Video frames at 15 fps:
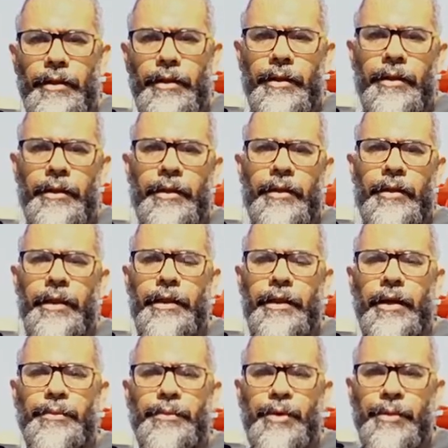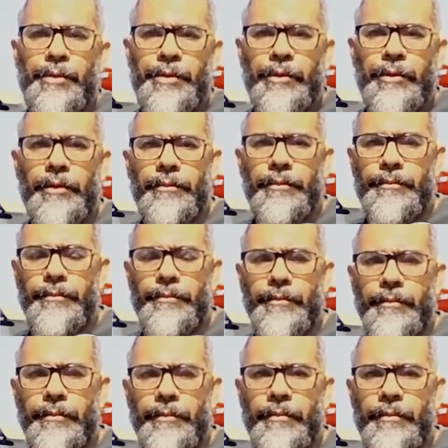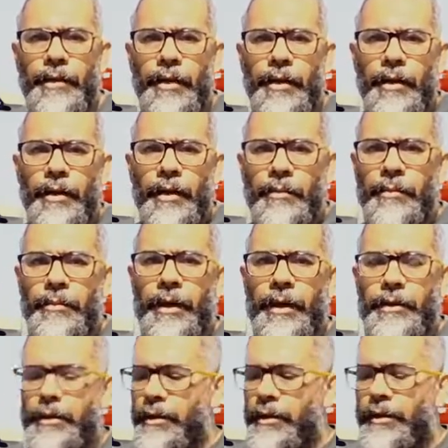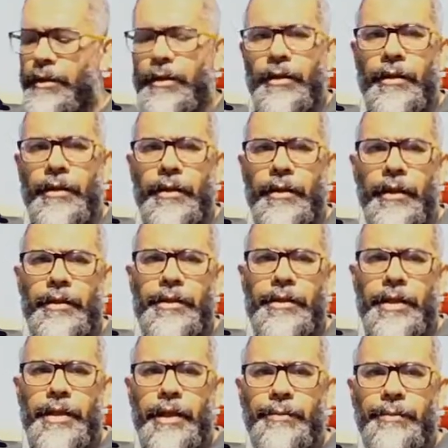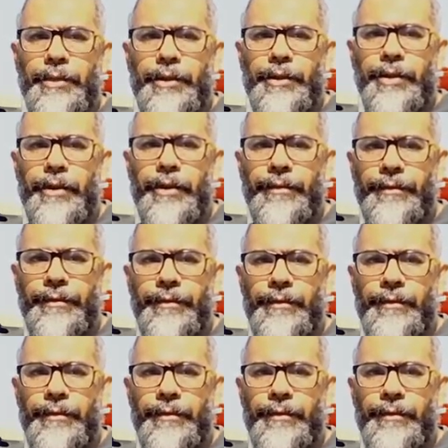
in the net absorption. But in the second picture, if